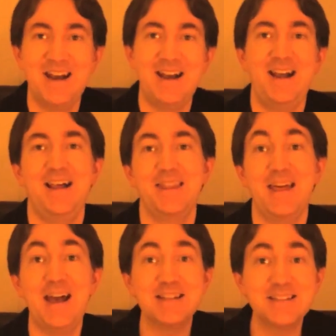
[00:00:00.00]
Ah,
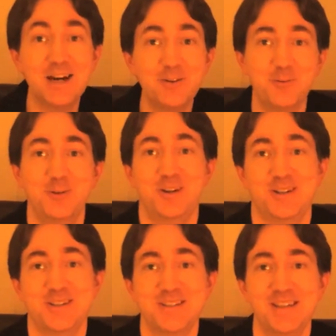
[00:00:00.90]
that's how it
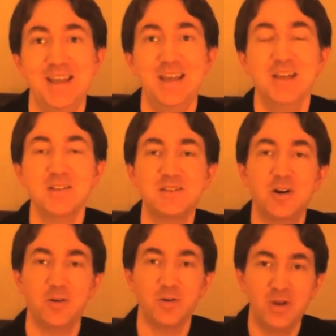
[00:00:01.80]
works.
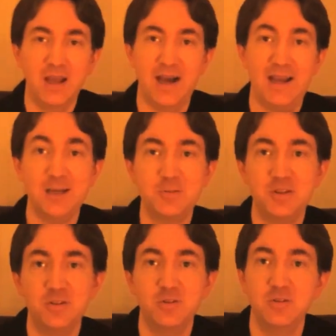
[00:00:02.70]
So, I helped
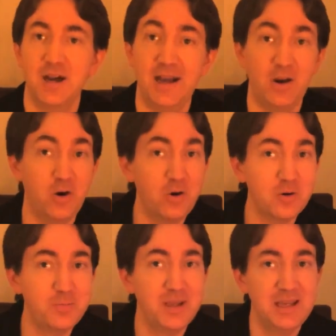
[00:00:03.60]
you, I
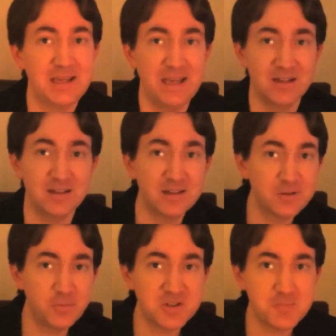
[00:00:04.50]
hope, gain a little
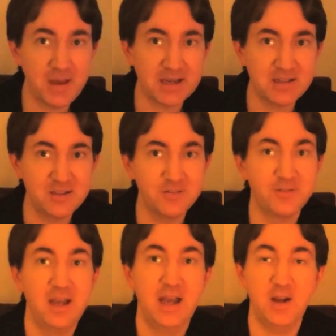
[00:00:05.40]
perspective
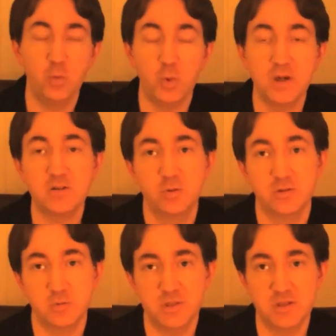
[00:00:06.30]
on what
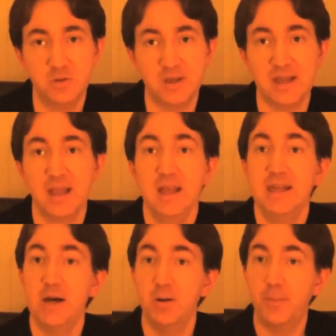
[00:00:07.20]
Tool was doing.
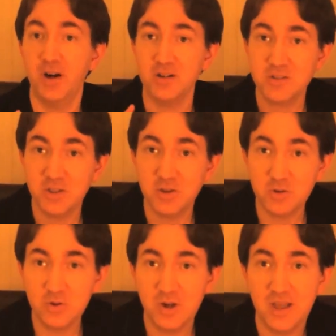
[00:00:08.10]
Now in part
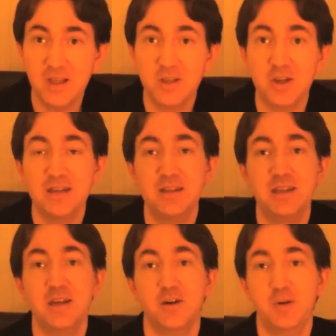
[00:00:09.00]
two, you get to
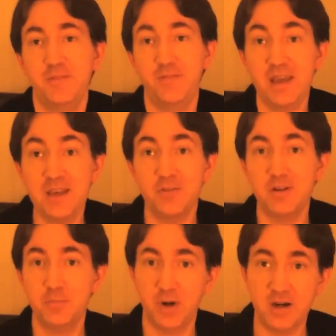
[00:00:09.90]
hear my
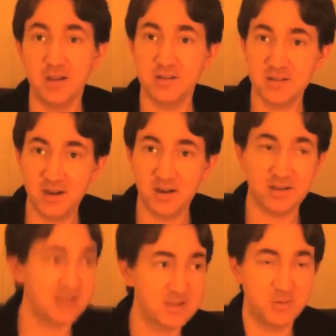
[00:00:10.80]
favorite part of the song.
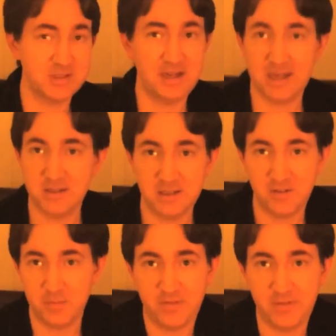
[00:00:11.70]
This wasn't actually
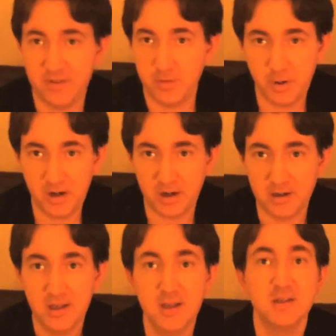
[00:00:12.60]
even my favorite part.
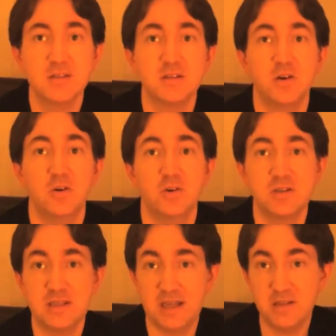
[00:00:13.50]
So
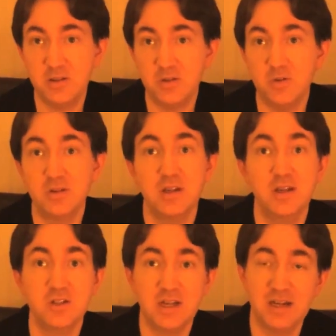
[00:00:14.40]
stay tuned,
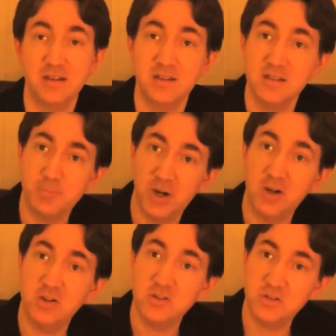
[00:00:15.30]
check out
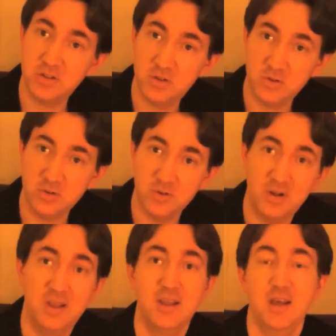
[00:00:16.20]
part two,
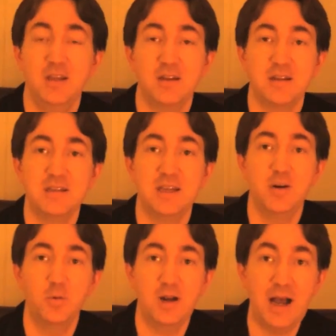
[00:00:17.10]
and you get to
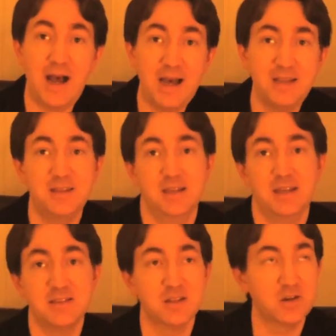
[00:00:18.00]
hear what I
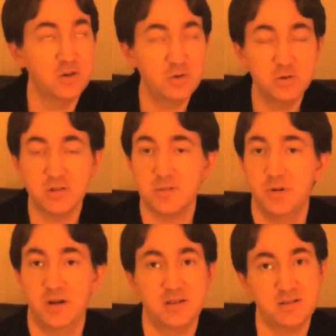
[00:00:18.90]
think is the coolest
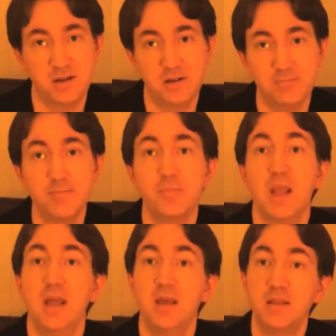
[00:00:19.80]
part of the song.
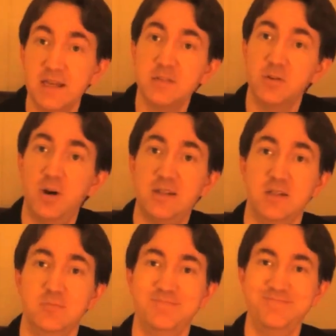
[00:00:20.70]
Thanks for
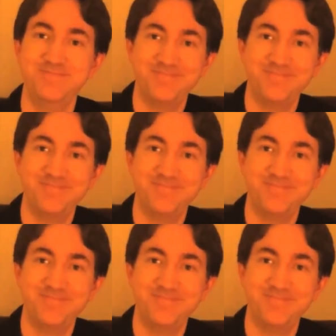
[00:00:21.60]
watching.